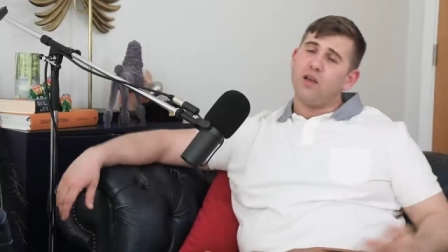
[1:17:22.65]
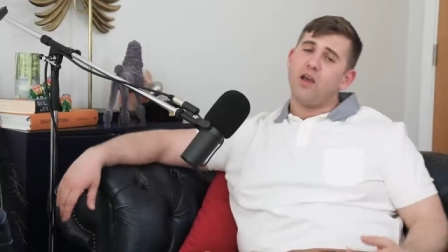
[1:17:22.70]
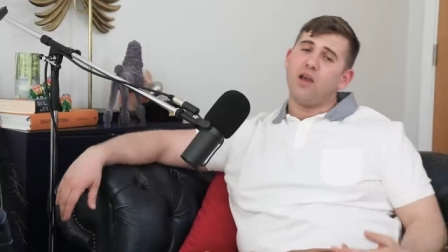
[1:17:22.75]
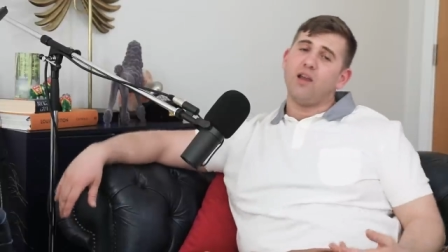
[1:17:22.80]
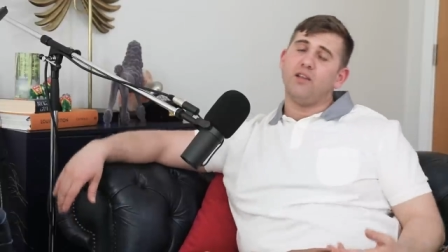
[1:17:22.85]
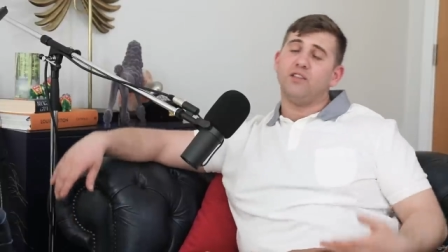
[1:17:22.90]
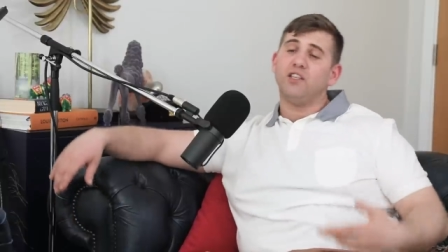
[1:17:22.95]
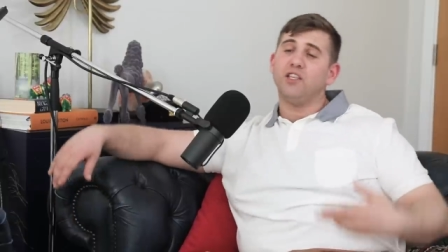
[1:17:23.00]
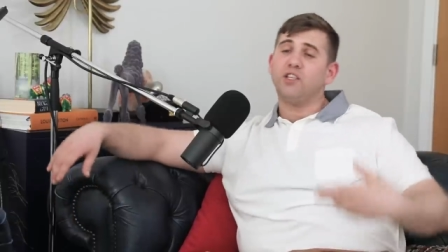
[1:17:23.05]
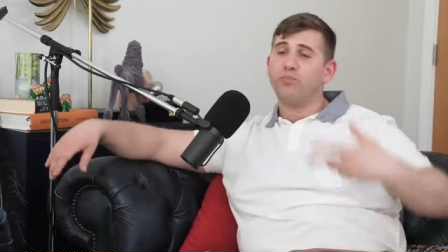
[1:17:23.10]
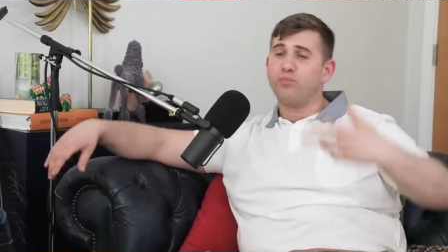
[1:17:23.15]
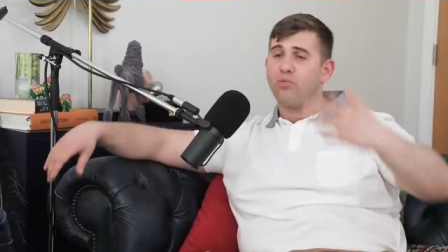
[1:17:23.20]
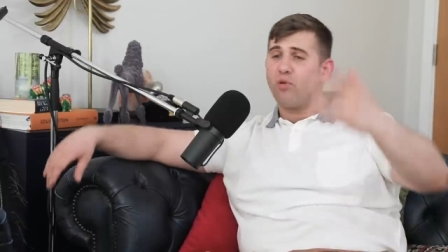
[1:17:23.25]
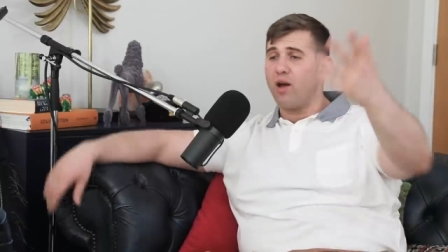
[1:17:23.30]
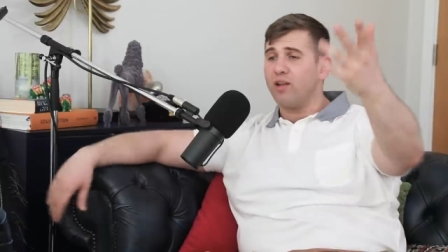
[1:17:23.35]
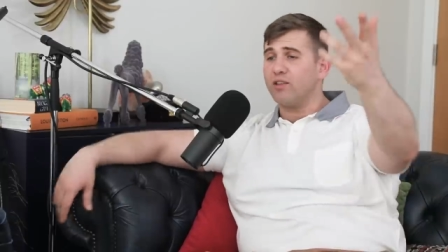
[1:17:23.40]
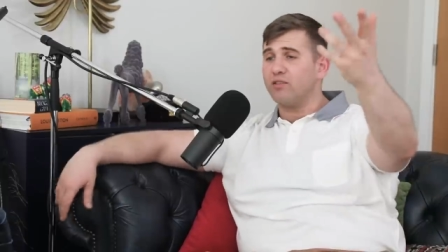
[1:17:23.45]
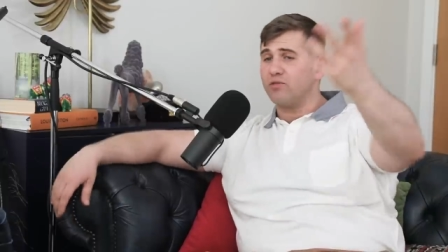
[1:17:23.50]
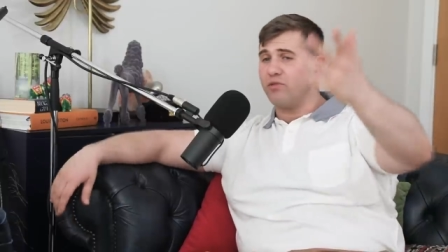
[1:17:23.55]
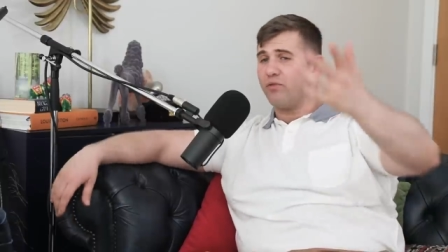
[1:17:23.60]
and this
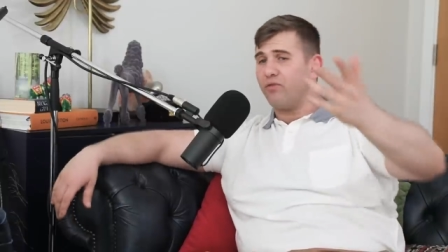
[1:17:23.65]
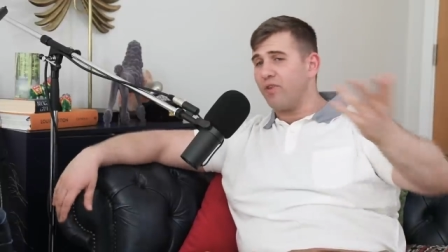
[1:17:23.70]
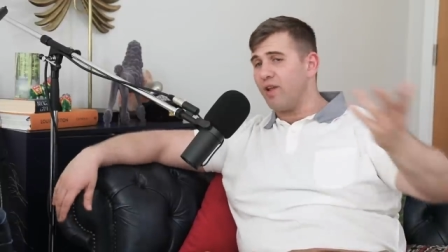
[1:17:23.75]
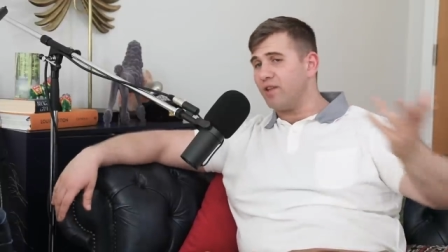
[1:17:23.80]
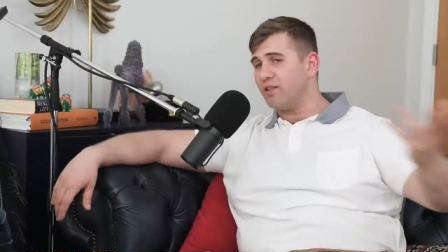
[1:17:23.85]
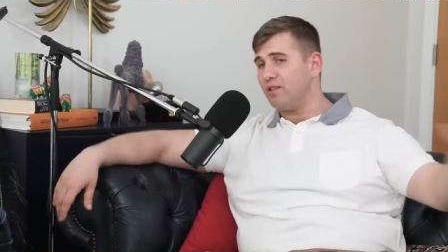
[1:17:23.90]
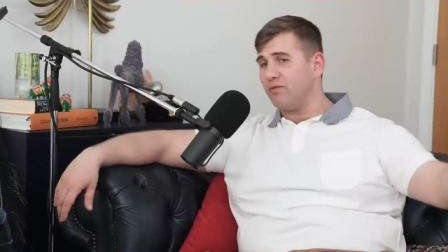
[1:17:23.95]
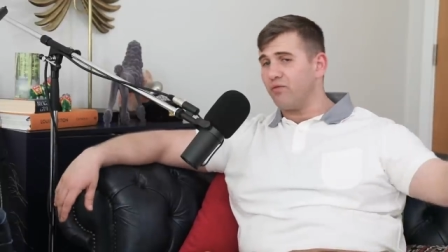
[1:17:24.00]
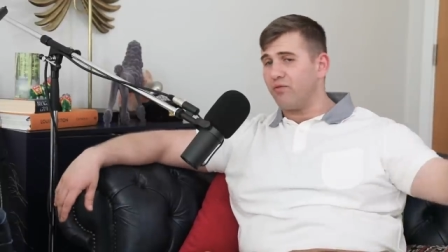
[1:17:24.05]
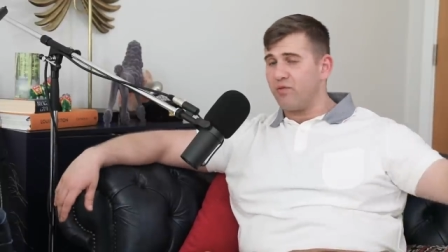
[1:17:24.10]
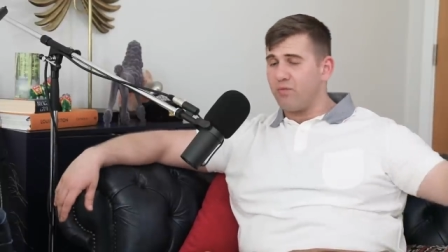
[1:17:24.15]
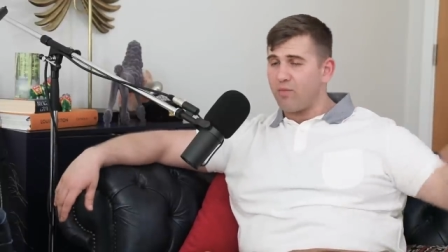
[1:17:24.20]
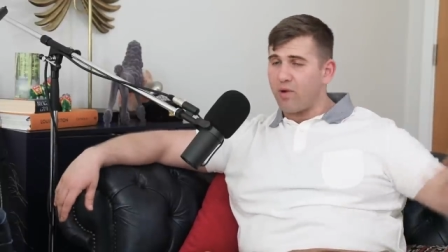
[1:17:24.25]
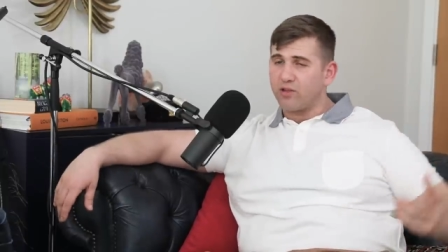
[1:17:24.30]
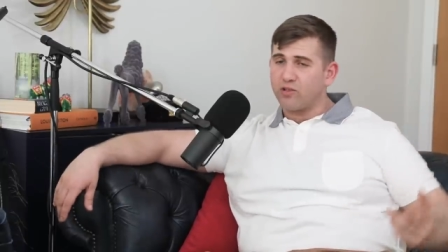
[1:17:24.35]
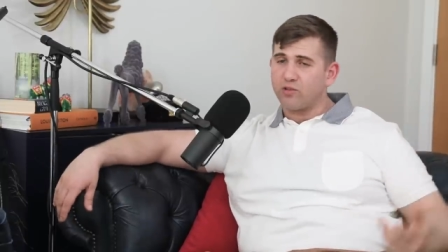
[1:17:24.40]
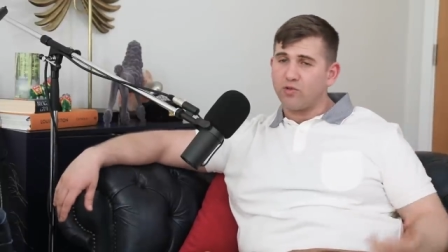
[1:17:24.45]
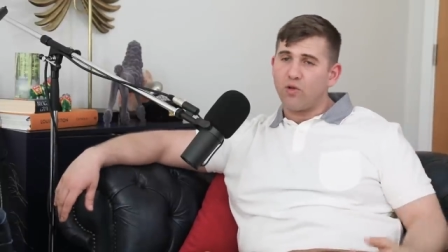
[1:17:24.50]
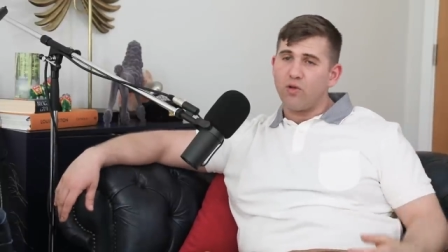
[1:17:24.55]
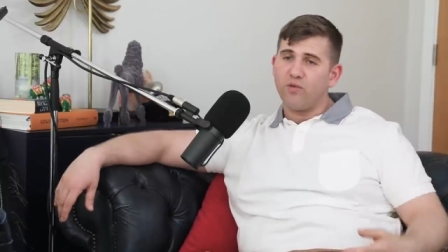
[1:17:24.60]
pride is reflected within
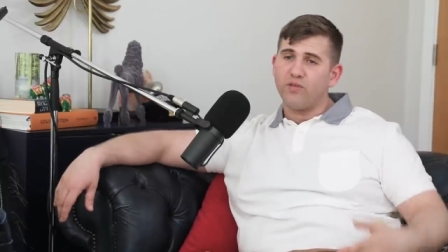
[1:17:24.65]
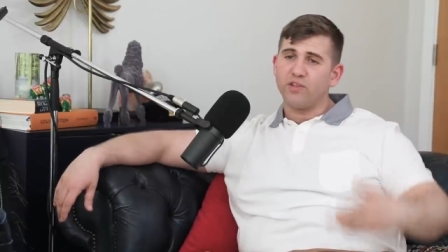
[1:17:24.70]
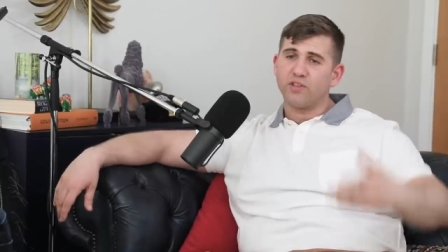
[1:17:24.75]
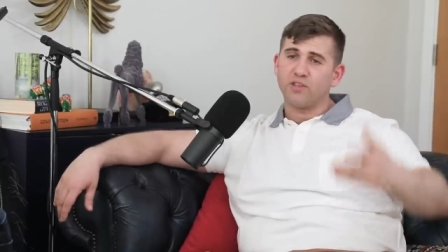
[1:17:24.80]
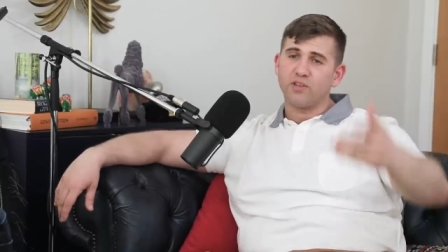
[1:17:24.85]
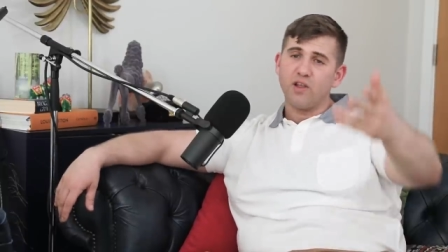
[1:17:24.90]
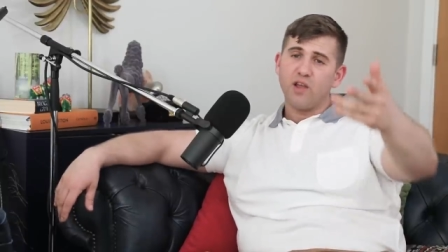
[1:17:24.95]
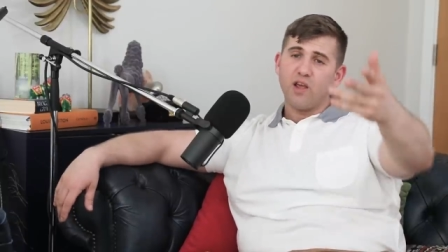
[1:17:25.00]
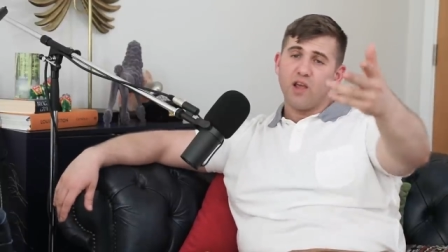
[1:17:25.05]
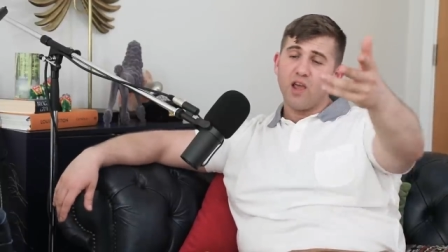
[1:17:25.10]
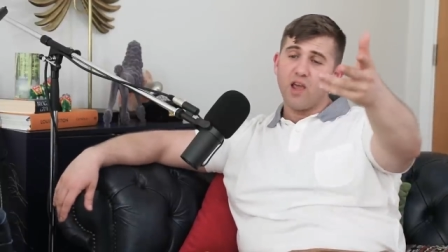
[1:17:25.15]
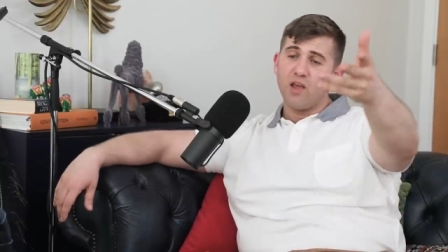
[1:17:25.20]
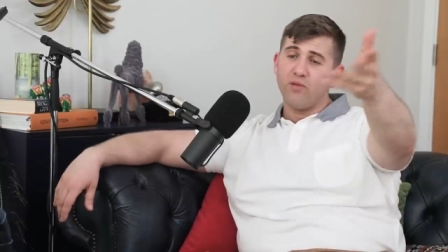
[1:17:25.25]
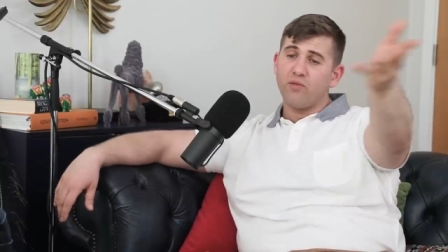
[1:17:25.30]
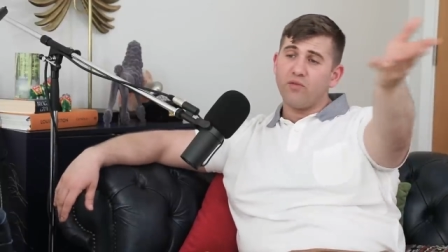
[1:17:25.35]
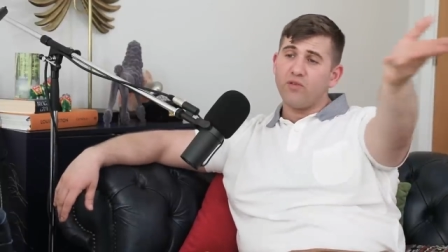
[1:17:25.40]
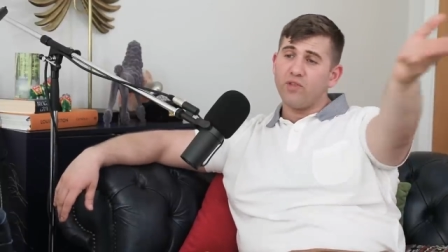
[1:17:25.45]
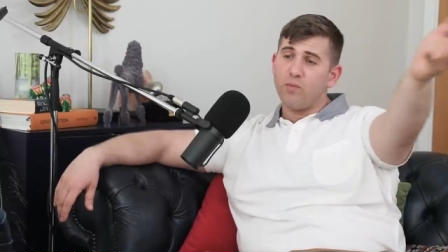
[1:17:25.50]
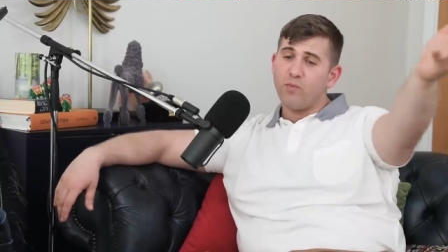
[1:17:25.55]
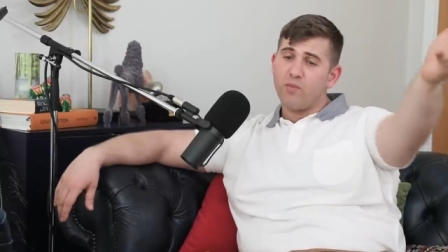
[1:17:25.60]
my service
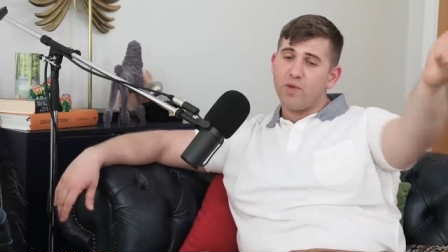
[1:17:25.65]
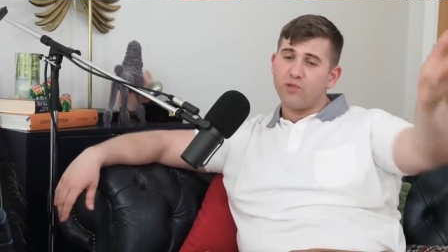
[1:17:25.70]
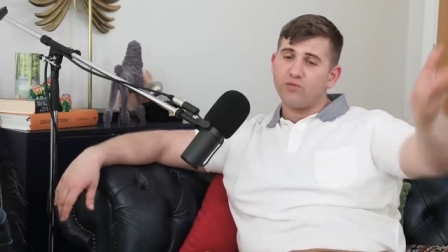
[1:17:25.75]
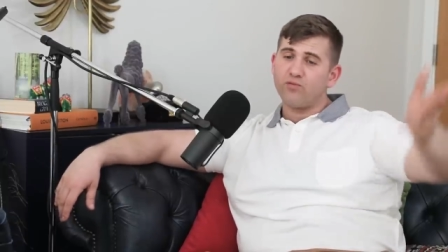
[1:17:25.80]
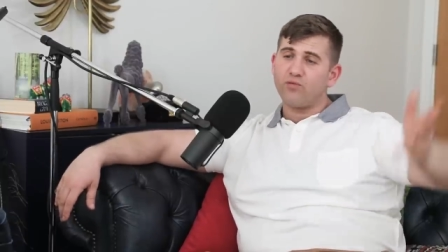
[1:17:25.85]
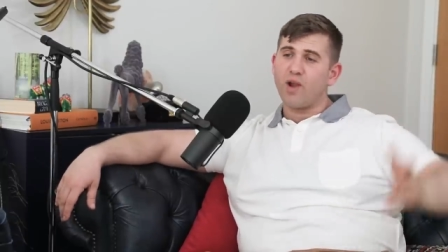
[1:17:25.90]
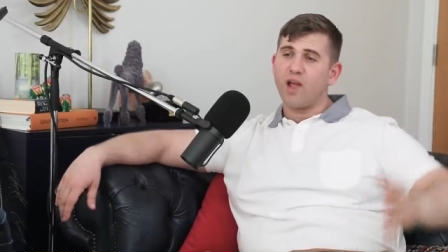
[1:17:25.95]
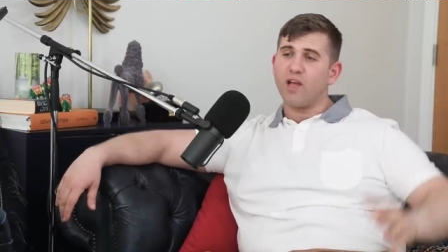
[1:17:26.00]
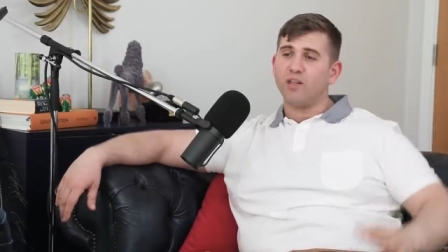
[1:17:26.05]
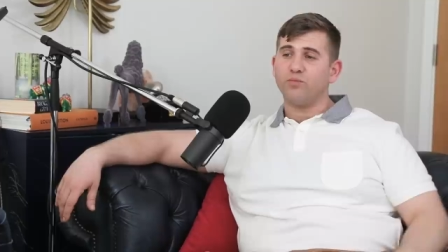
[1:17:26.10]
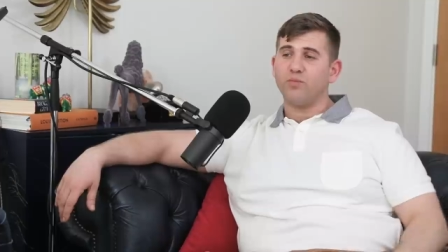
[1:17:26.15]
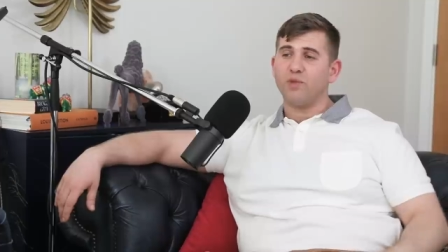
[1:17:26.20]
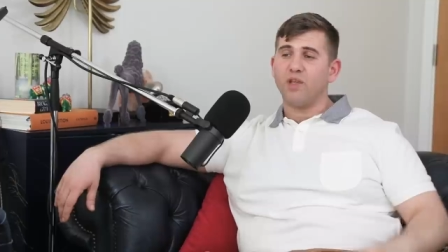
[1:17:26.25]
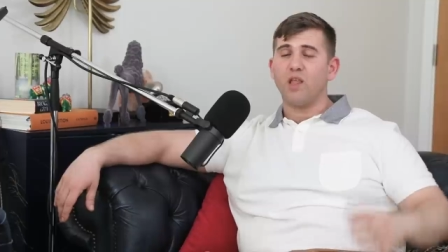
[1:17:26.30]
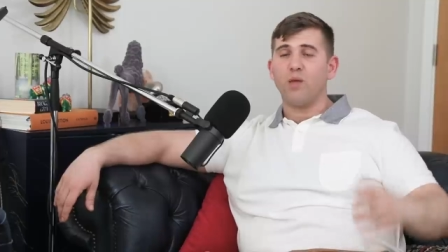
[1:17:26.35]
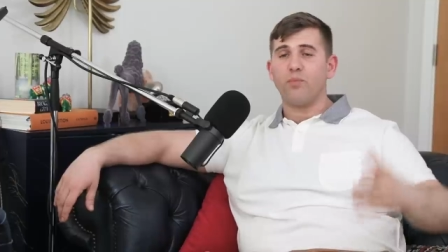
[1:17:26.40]
and within the men around me.